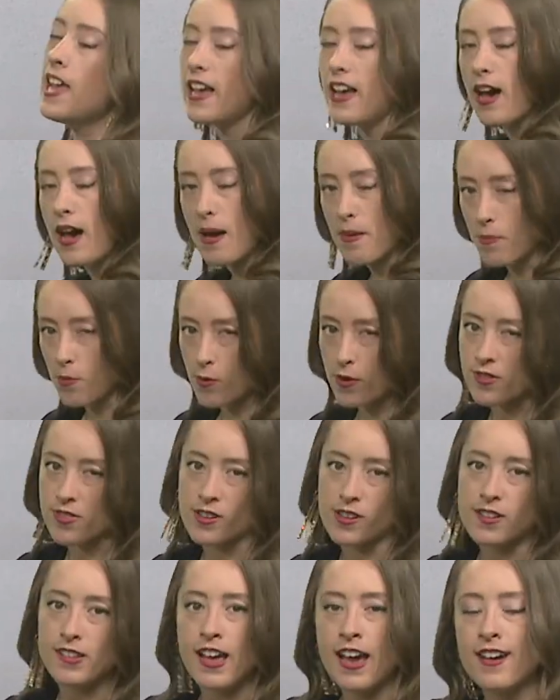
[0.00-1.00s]
up where
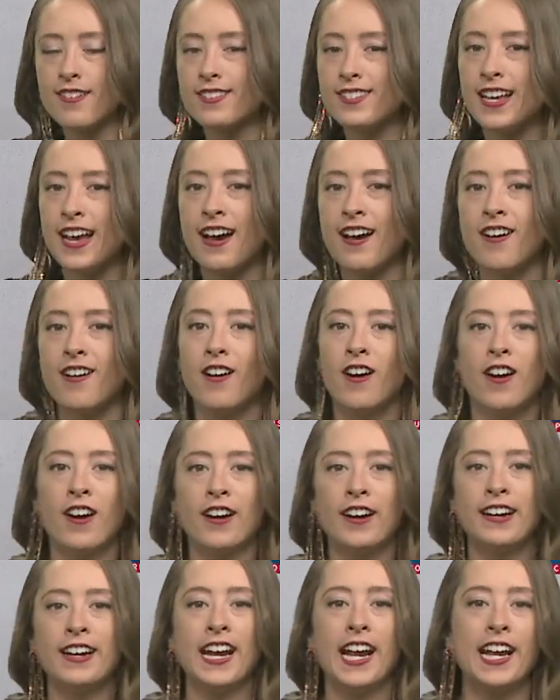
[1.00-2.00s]
the clouds out
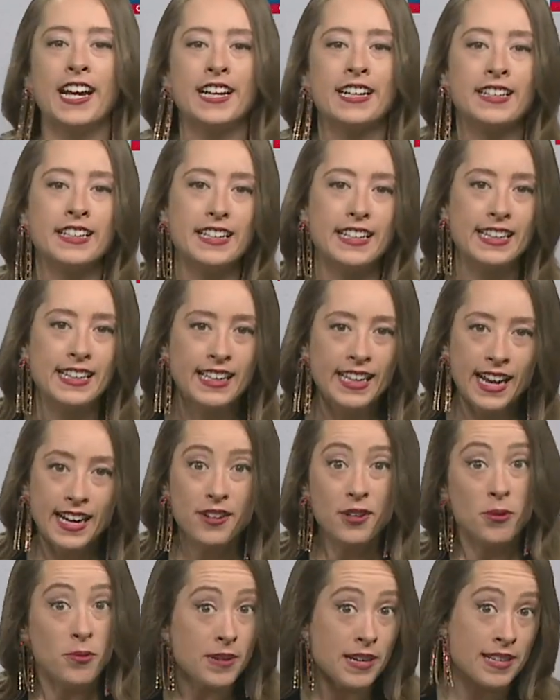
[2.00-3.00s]
are and
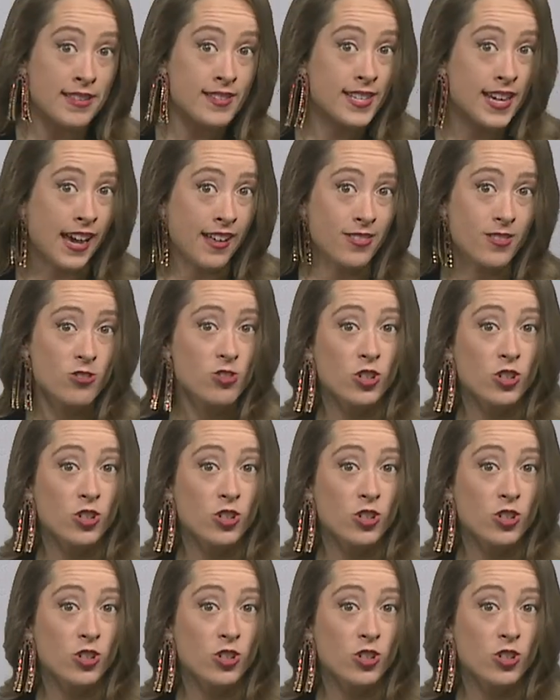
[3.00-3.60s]
lighter winds at the